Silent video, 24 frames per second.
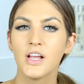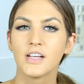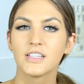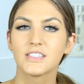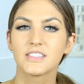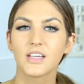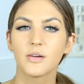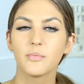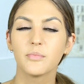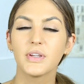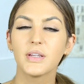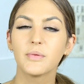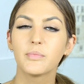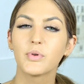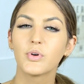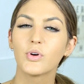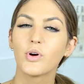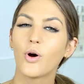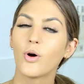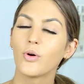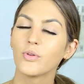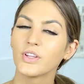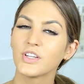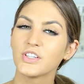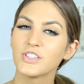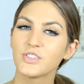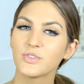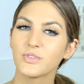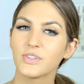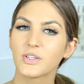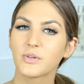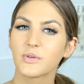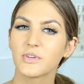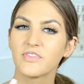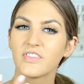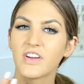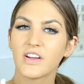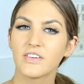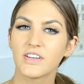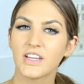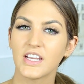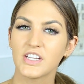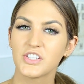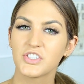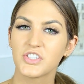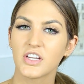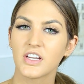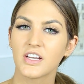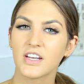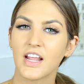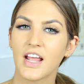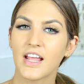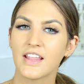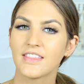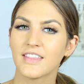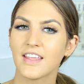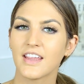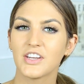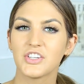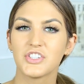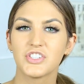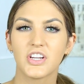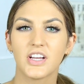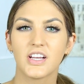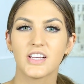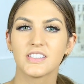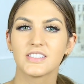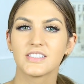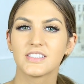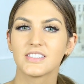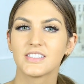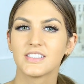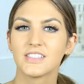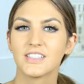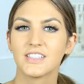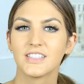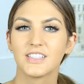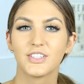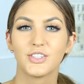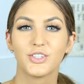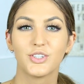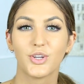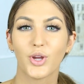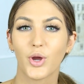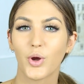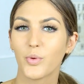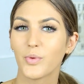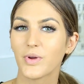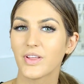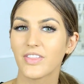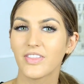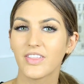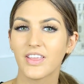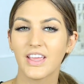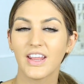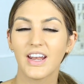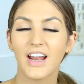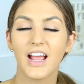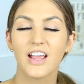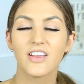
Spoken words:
Some people only do liquid foundation and they just go with it.